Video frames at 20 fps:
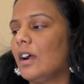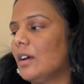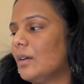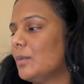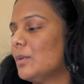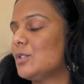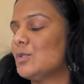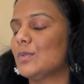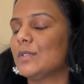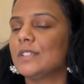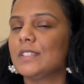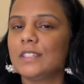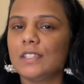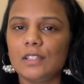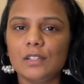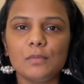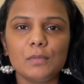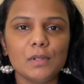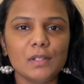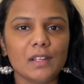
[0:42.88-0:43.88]
which was
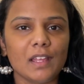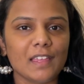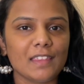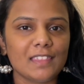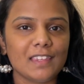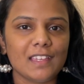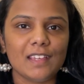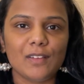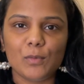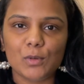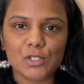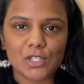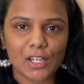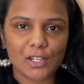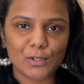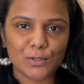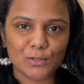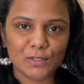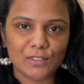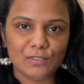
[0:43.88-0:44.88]
cinnamon, I think, which I
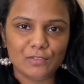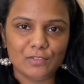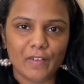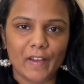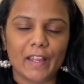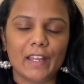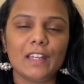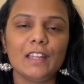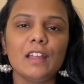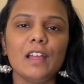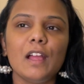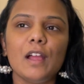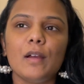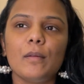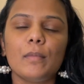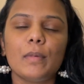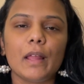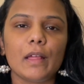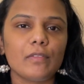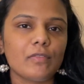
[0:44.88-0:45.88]
couldn't find,
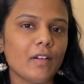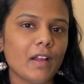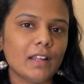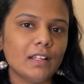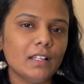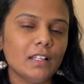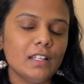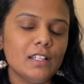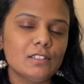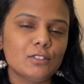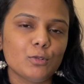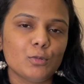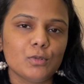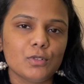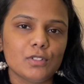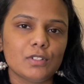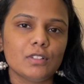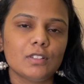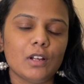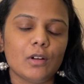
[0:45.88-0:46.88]
but I finally
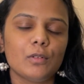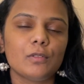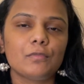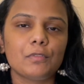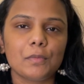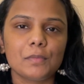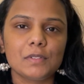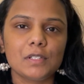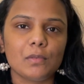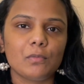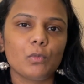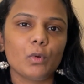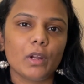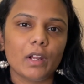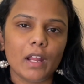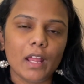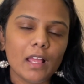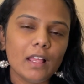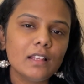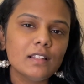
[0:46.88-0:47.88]
sourced it out from
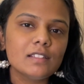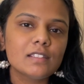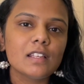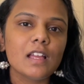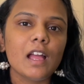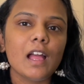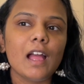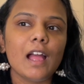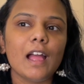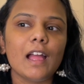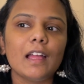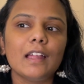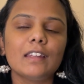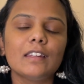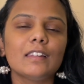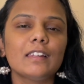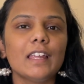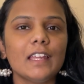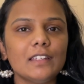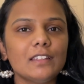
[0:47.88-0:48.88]
somewhere else,
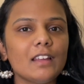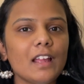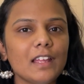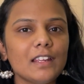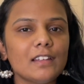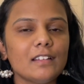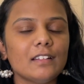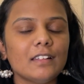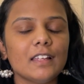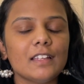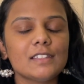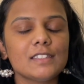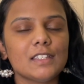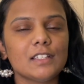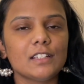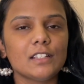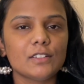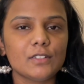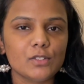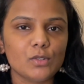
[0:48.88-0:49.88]
and later I realized
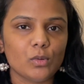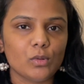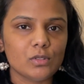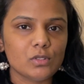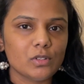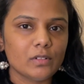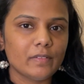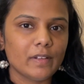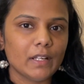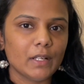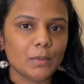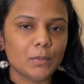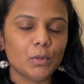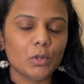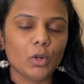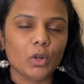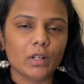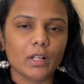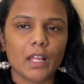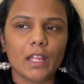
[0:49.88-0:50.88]
that it is also
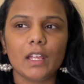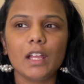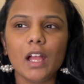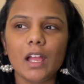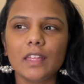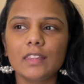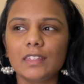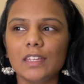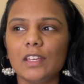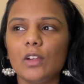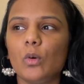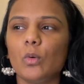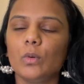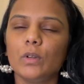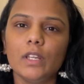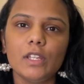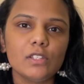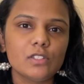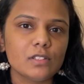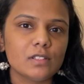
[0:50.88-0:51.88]
available on Nykaa. I think
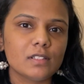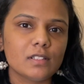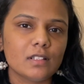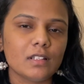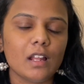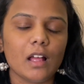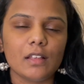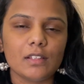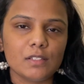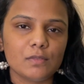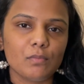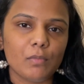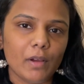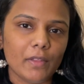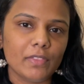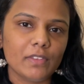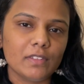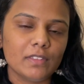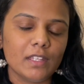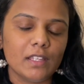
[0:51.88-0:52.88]
only just last
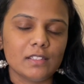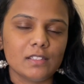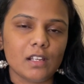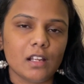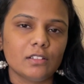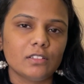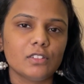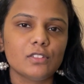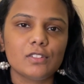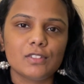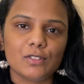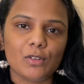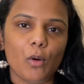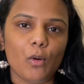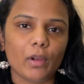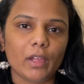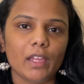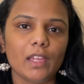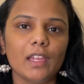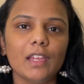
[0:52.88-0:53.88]
month they started
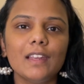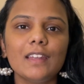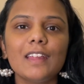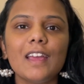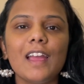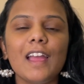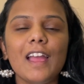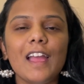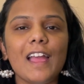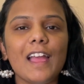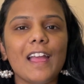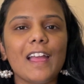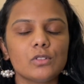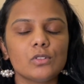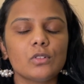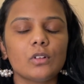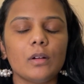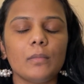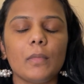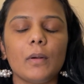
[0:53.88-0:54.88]
stocking it. And
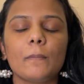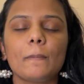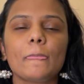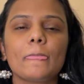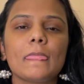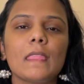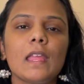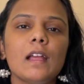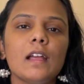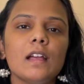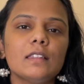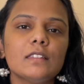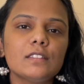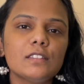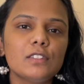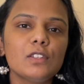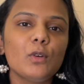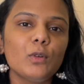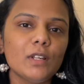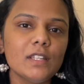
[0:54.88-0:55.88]
also come up, this
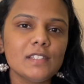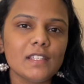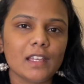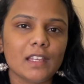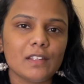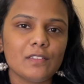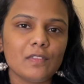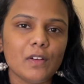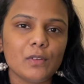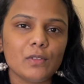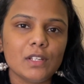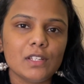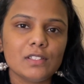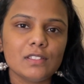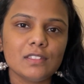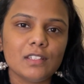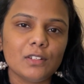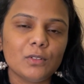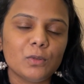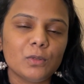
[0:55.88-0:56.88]
is the only second
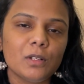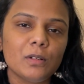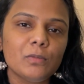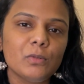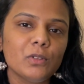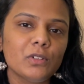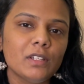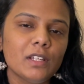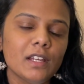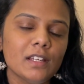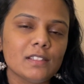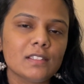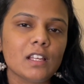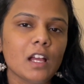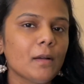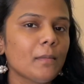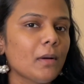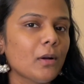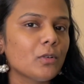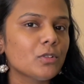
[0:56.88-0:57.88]
foundation that Huda Beauty has
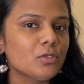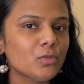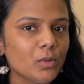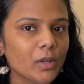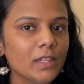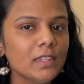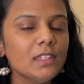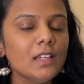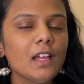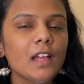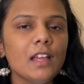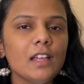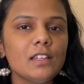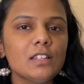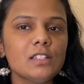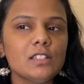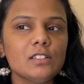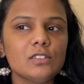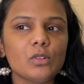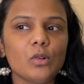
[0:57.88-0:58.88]
come out with.
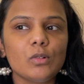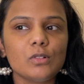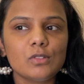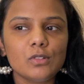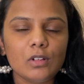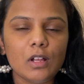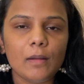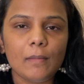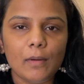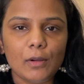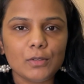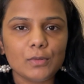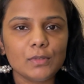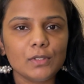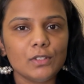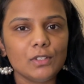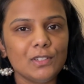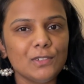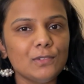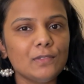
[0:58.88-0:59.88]
She's also come out with
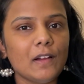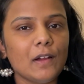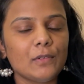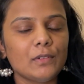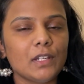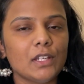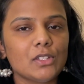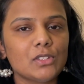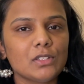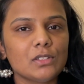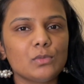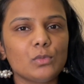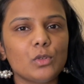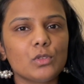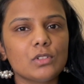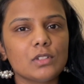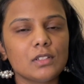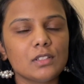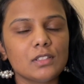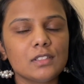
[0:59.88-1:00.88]
a new foundation,
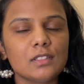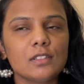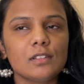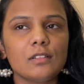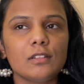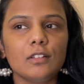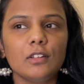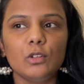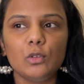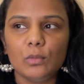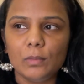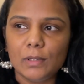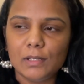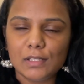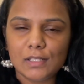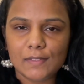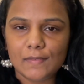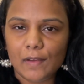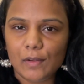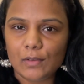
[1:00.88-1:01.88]
which is the
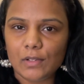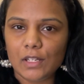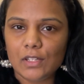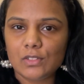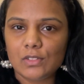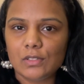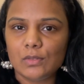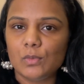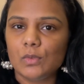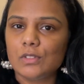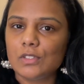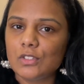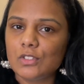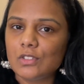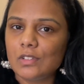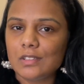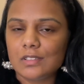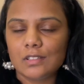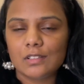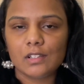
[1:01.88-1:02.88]
Luminous foundation, which is
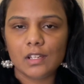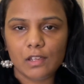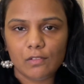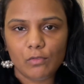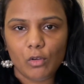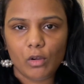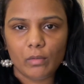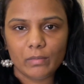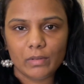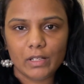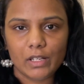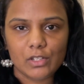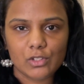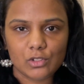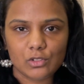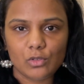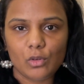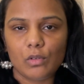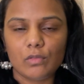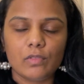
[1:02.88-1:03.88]
just a
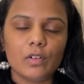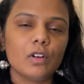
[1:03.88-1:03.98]
reformulation of